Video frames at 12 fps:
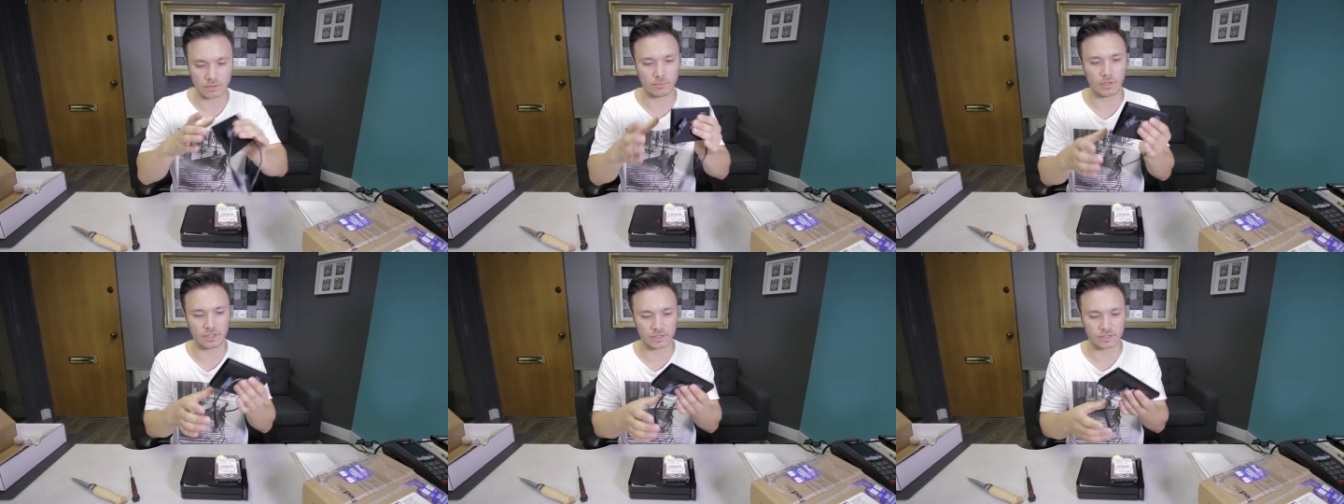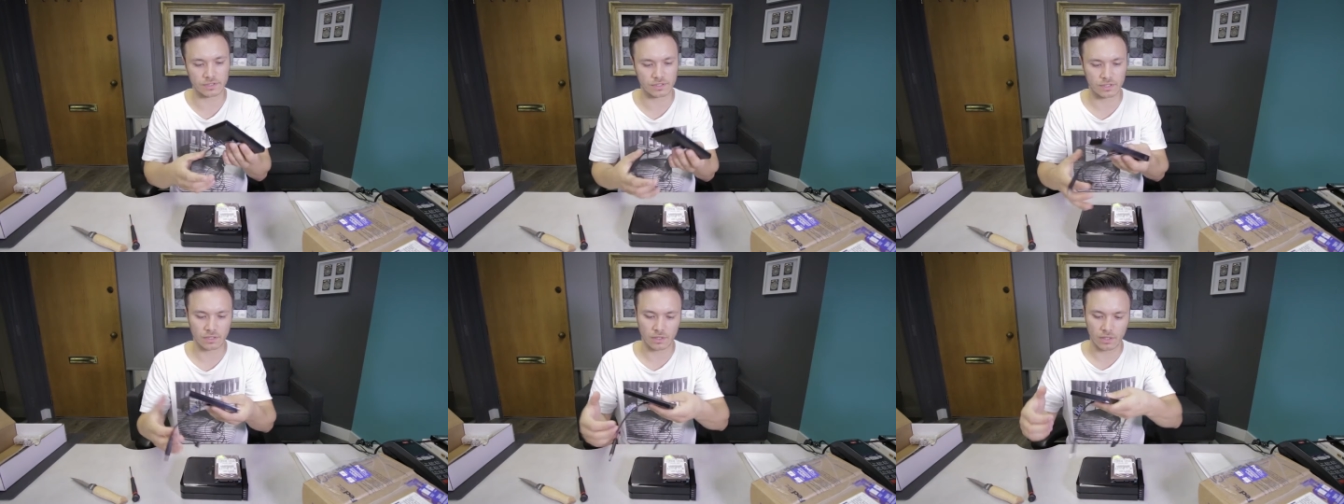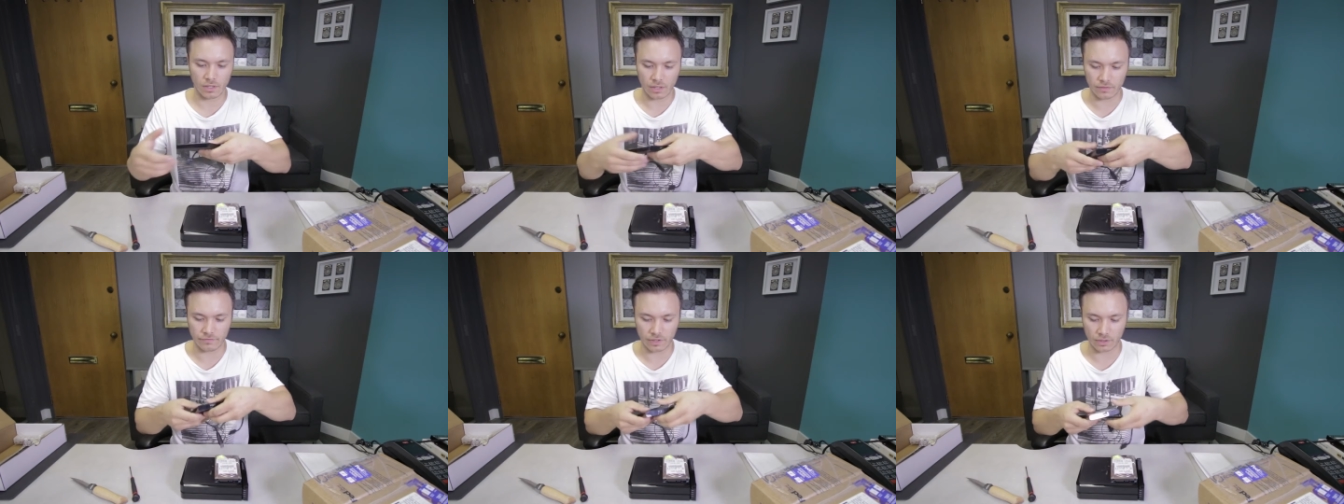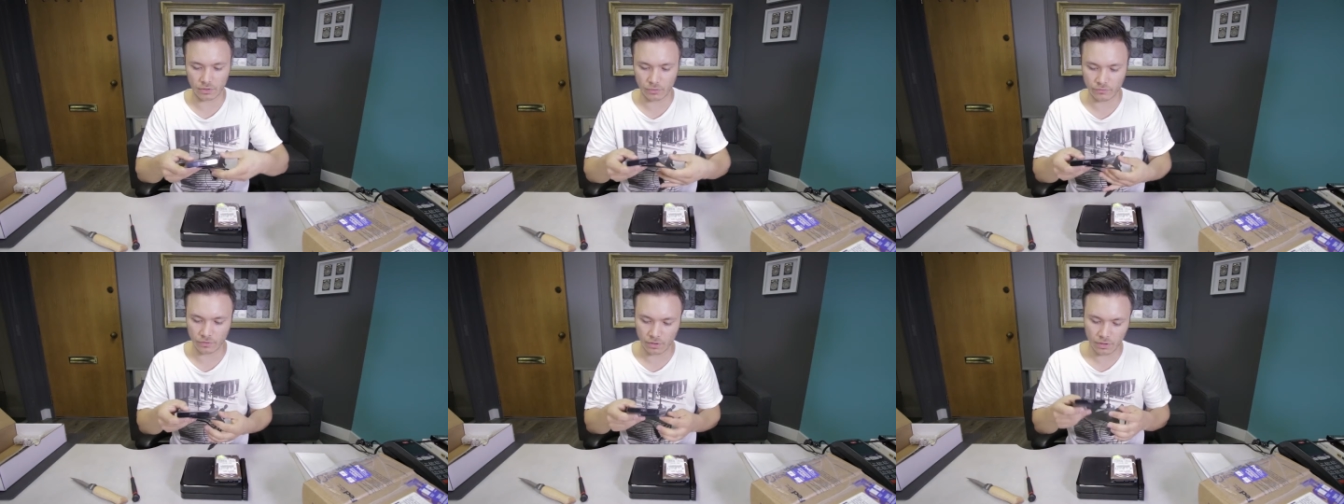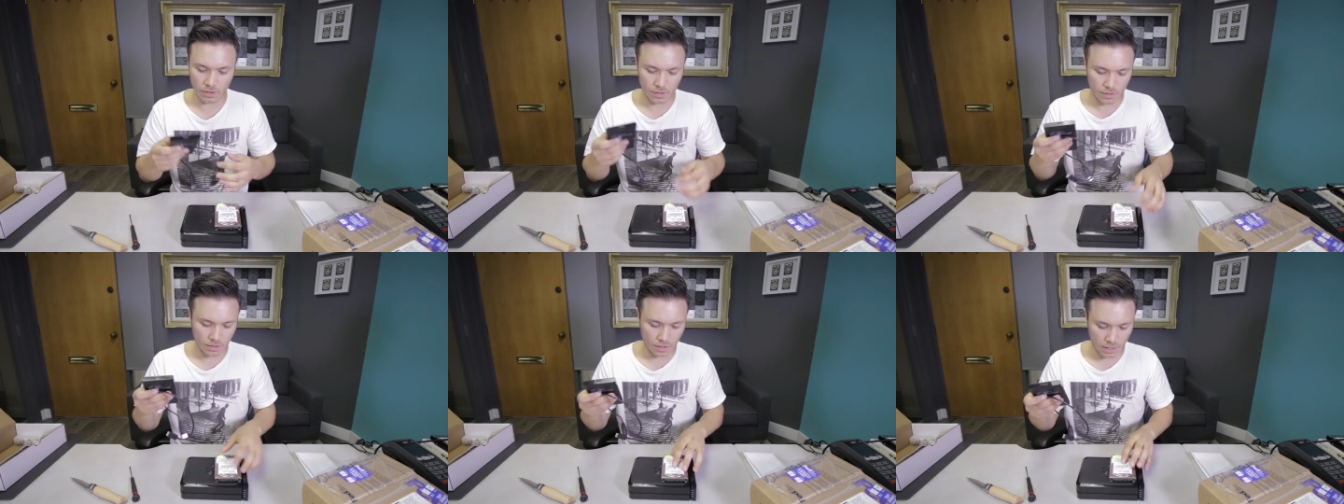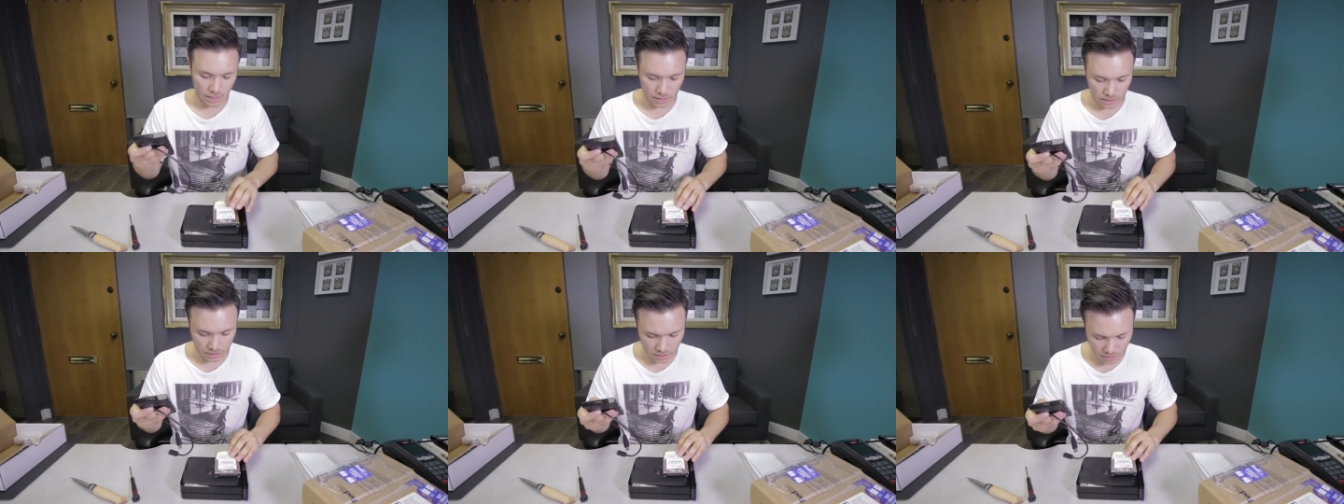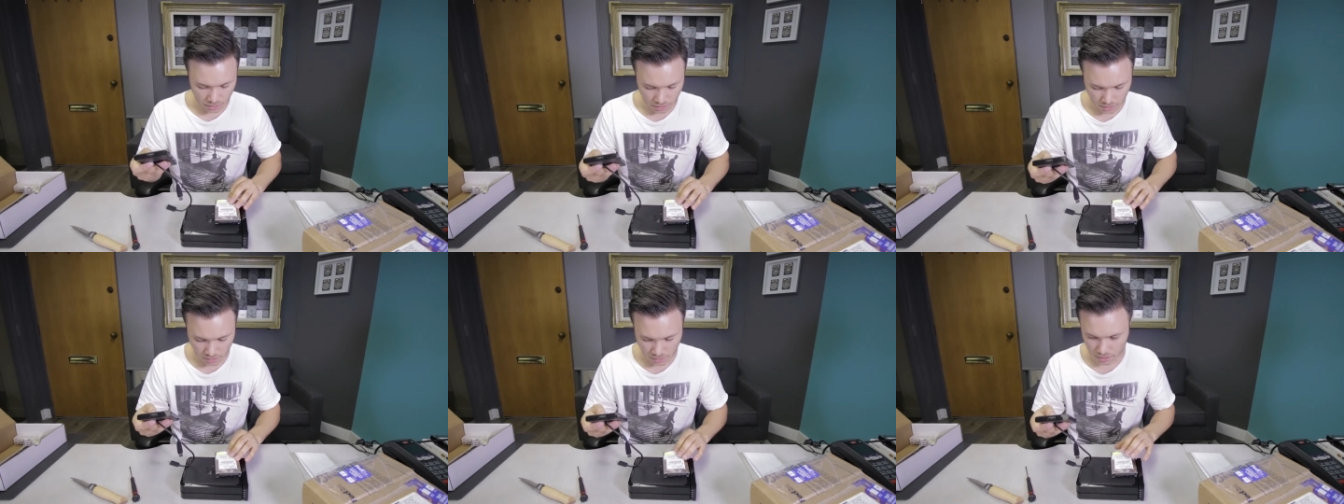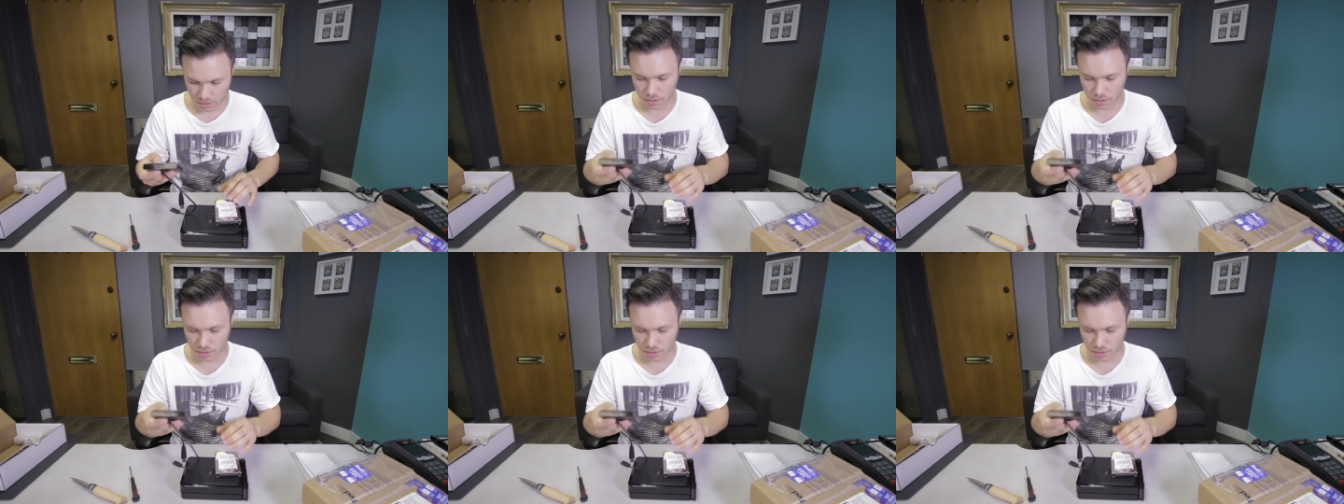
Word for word: partners in Vancouver and uh,